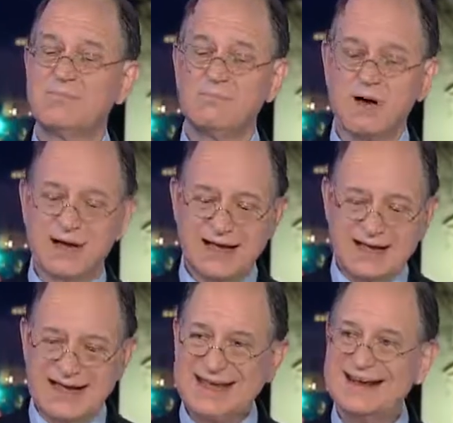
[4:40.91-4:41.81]
but
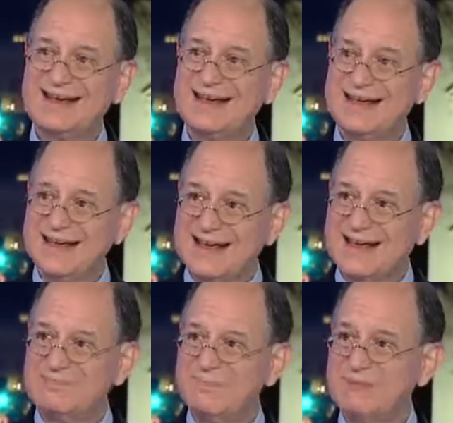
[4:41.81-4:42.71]
again and
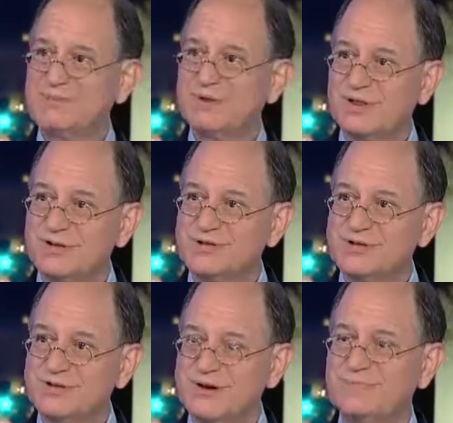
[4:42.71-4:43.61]
again, people close
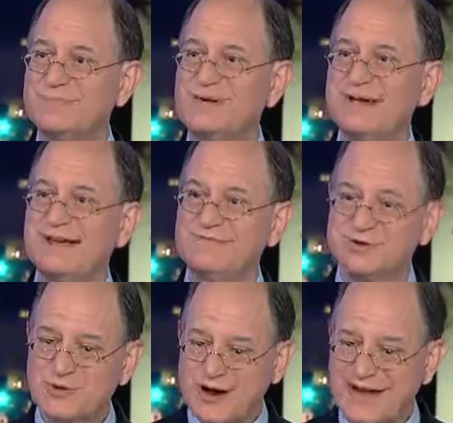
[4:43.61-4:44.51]
to Trump have
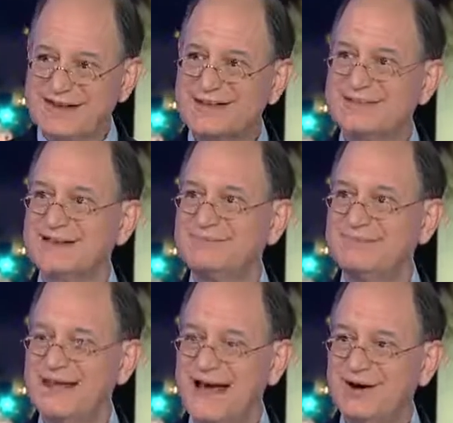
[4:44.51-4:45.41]
tried to sit him
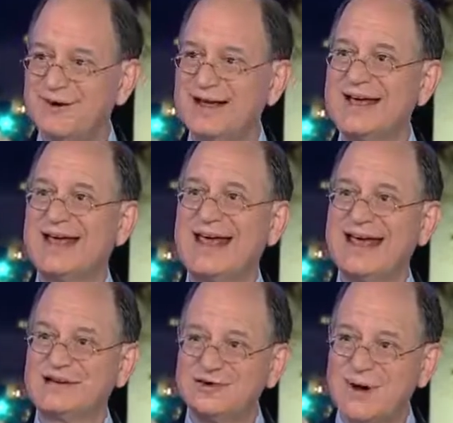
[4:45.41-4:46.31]
down
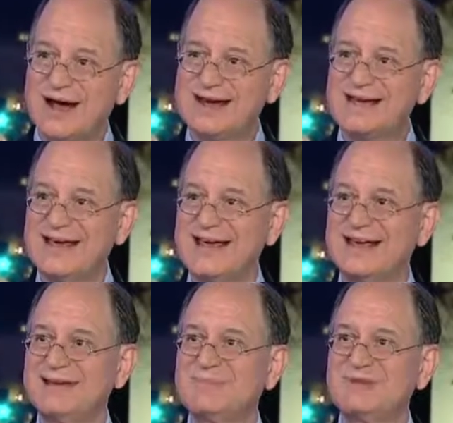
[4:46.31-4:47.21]
and tried to get
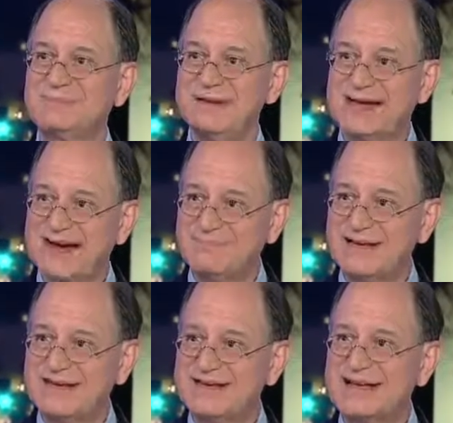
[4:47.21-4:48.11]
him to be
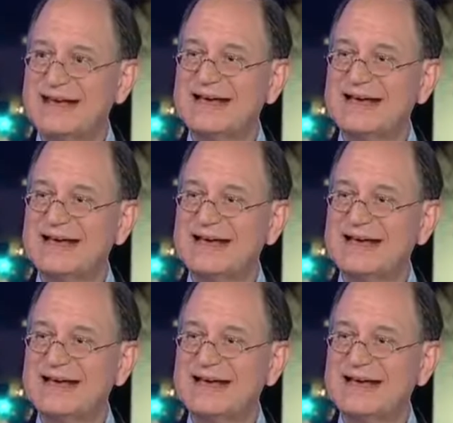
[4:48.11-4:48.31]
competent.